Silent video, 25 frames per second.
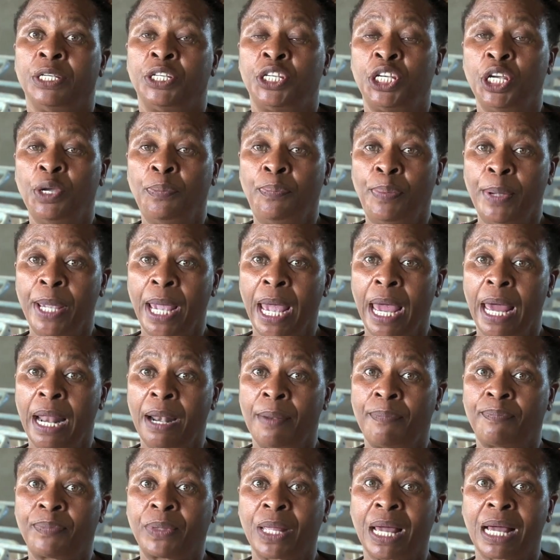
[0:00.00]
gp
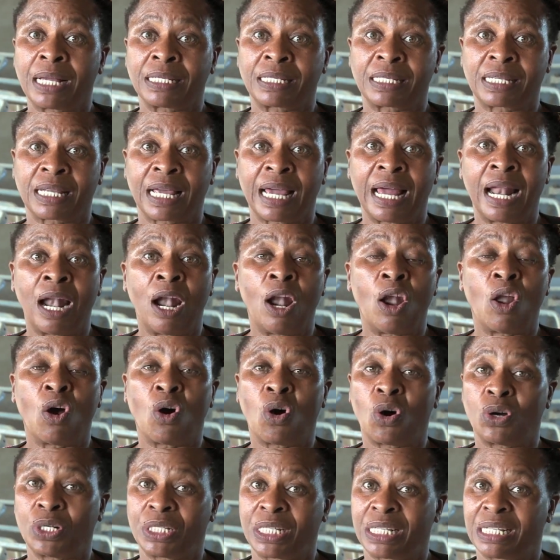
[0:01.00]
helped us a
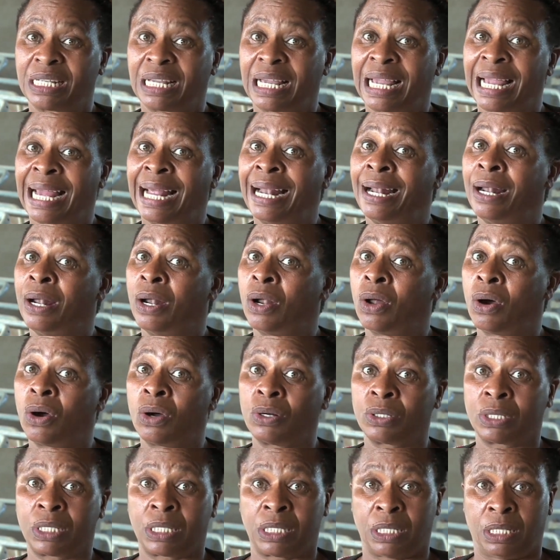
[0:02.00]
lot a
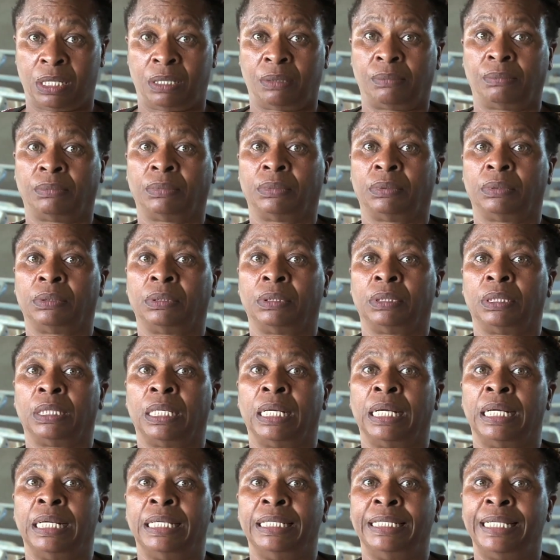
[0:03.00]
lot
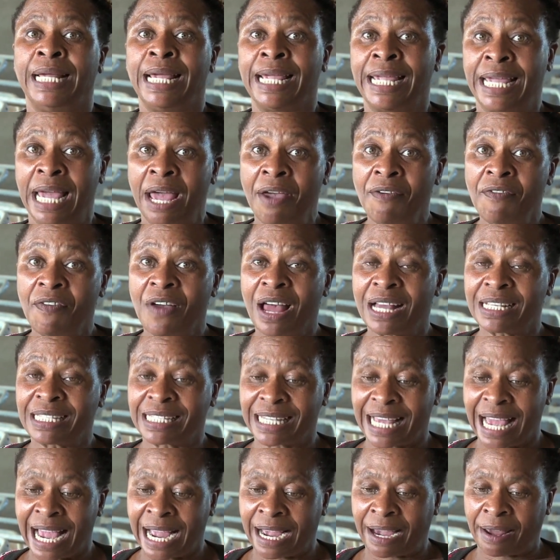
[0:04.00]
they gave us
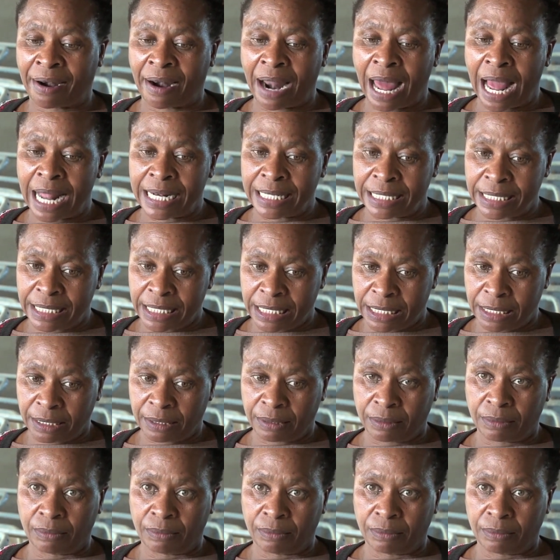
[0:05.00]
a grant